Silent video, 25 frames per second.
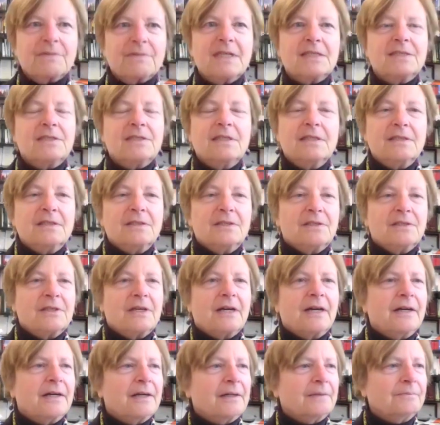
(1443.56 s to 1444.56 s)
this is
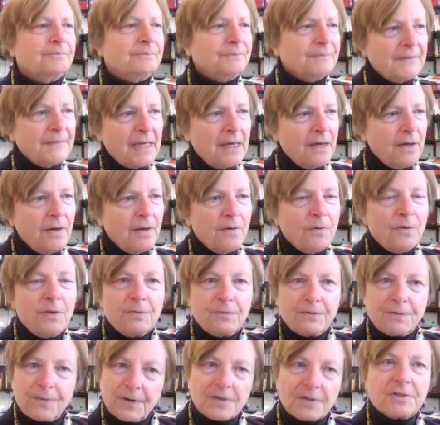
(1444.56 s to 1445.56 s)
the
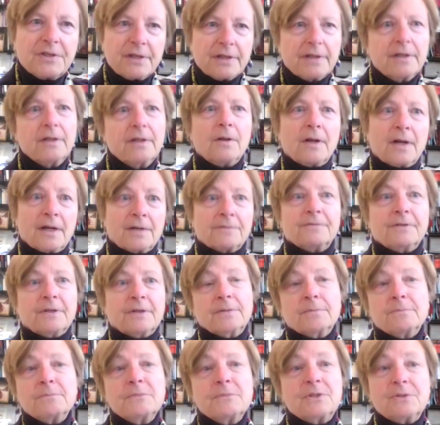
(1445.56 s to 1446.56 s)
first of the law
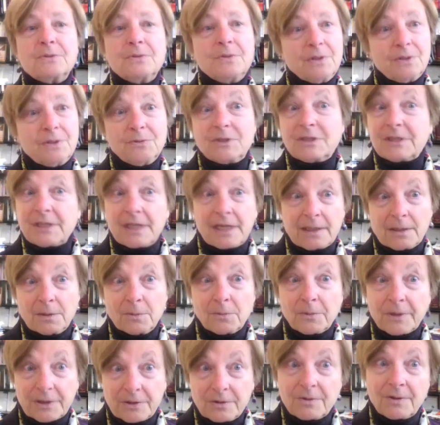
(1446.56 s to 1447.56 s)
firms to settle
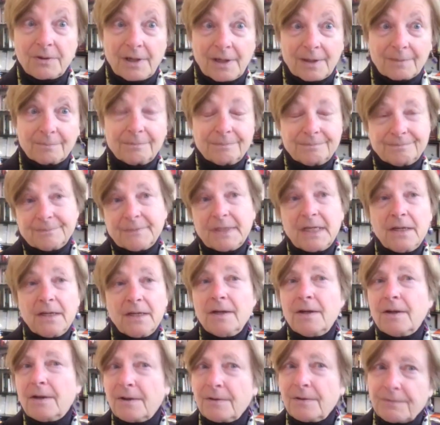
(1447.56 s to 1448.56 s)
with Trump.
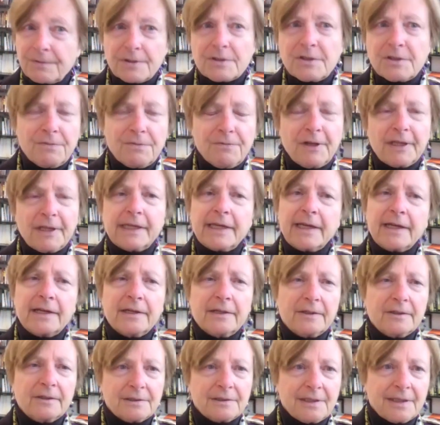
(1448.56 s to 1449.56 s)
First of all, they got
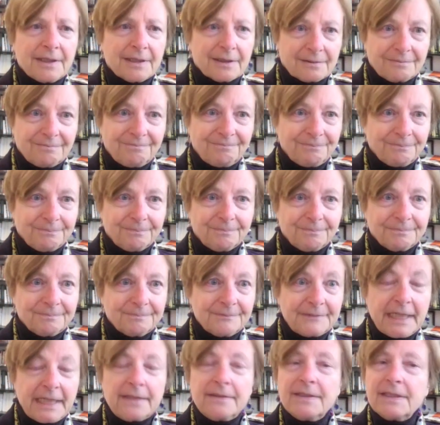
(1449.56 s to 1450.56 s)
a good deal.
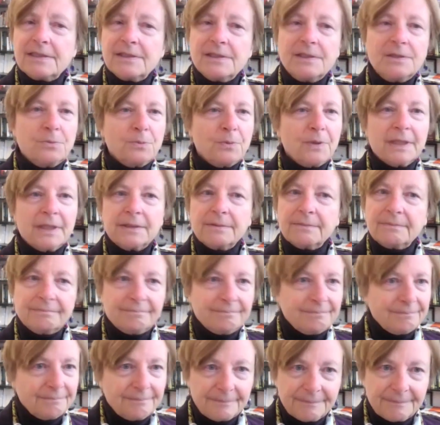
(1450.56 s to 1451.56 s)
And this is what,
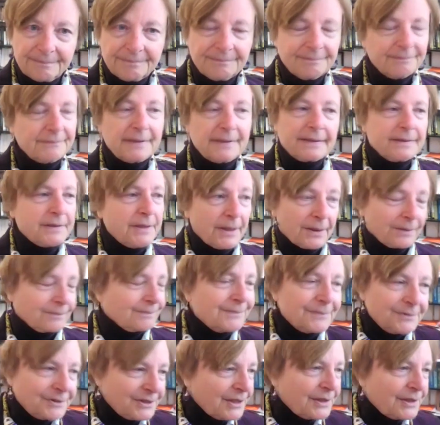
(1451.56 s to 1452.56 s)

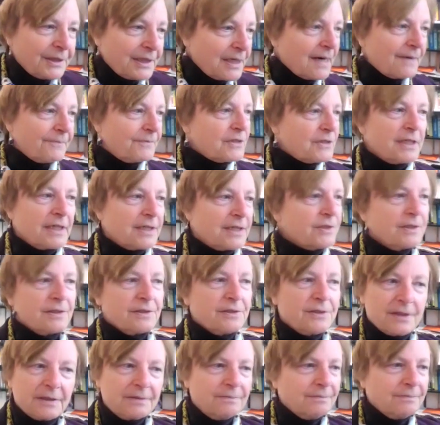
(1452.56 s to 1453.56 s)
was in the
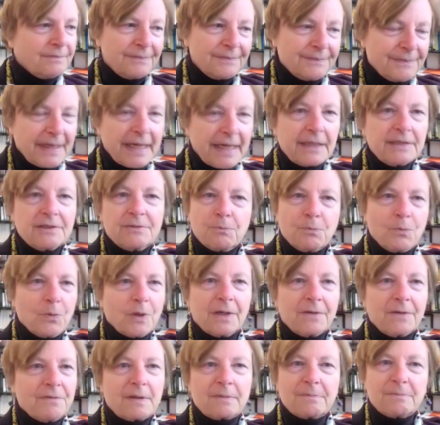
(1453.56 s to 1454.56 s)
conversations and had
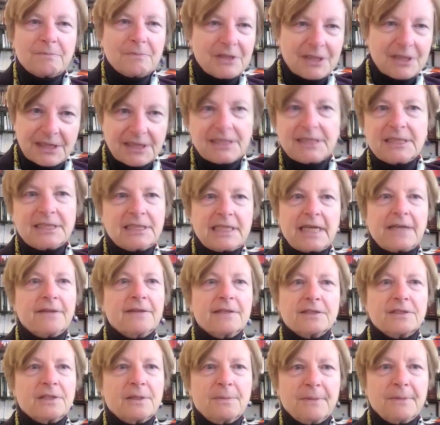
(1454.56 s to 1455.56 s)
one of them say
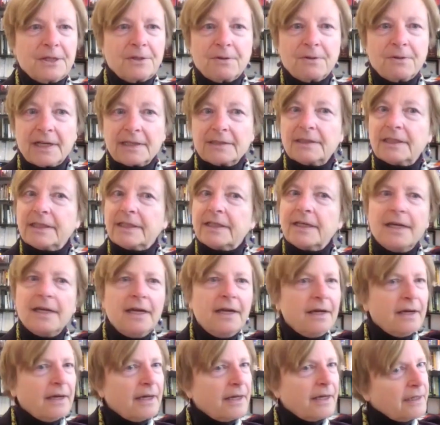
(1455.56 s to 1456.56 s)
this to me directly,
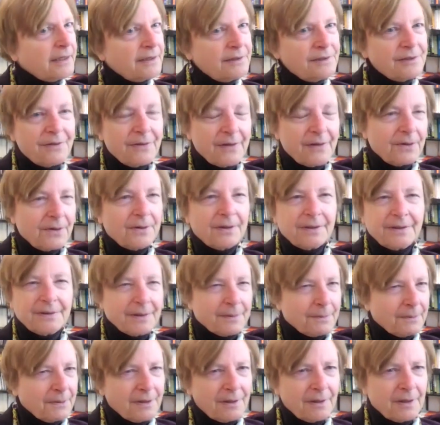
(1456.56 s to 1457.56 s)
and it's there in
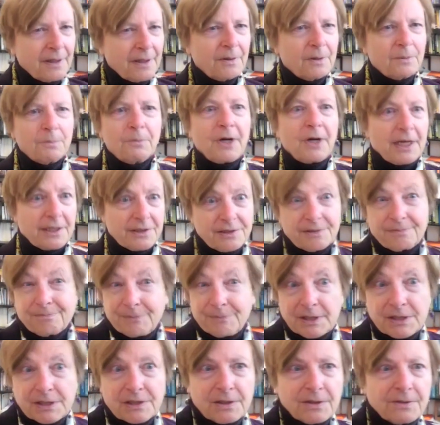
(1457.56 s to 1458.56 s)
the press.
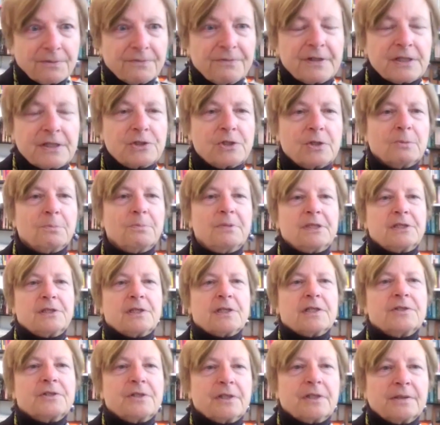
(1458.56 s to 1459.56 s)
It's their official
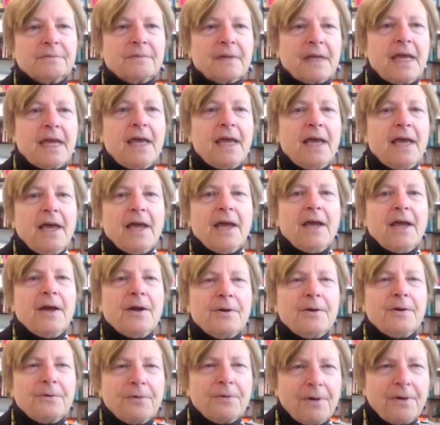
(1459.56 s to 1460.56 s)
position.
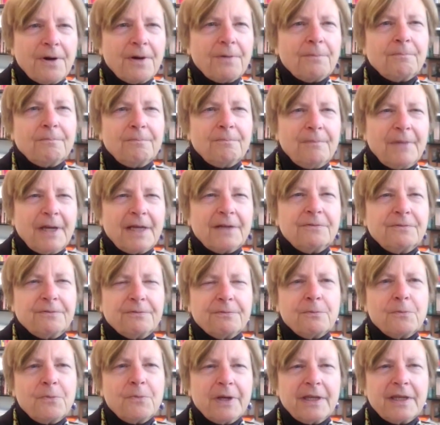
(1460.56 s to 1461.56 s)
Trump met
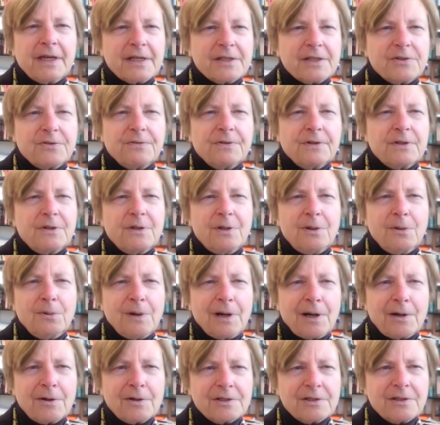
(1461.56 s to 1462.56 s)
with us for
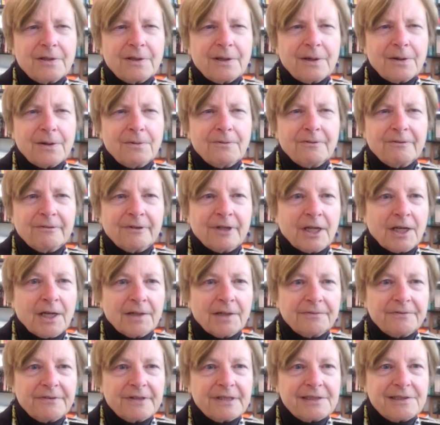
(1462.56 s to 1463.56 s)
2 hours in the Oval
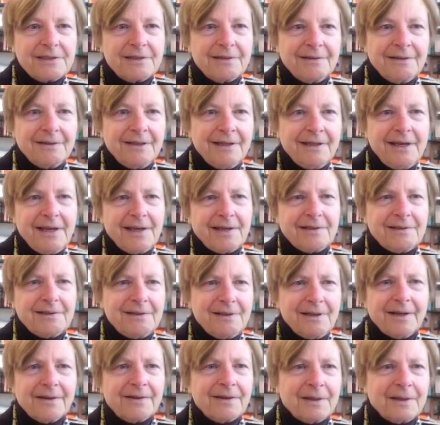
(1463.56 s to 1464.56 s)
Office. He had
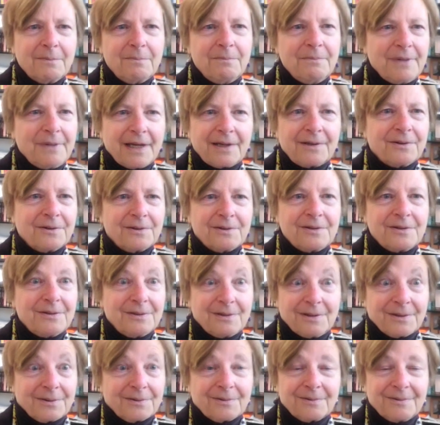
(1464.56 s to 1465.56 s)
nothing better to
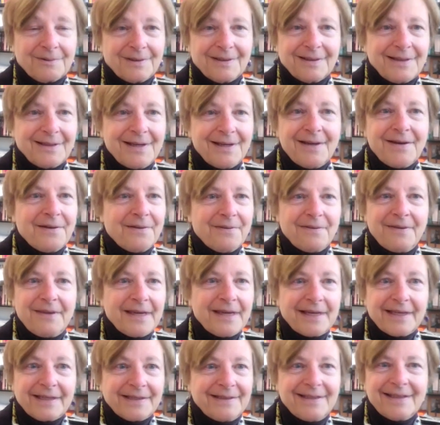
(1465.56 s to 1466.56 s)
do
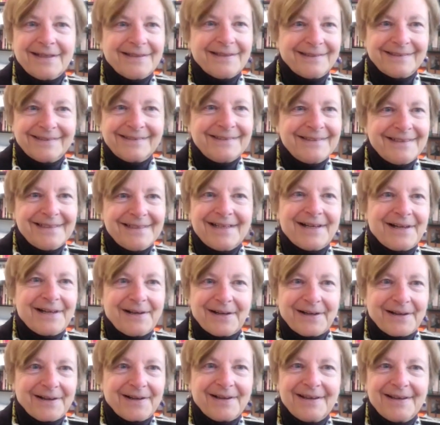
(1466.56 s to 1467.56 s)
than
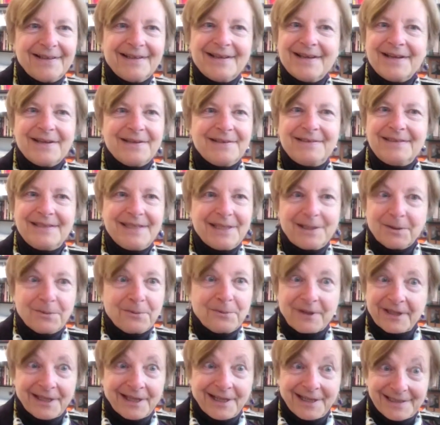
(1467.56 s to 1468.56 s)
uh, deal
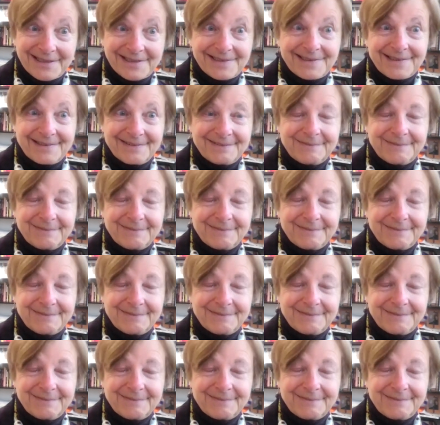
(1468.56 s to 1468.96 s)
with us.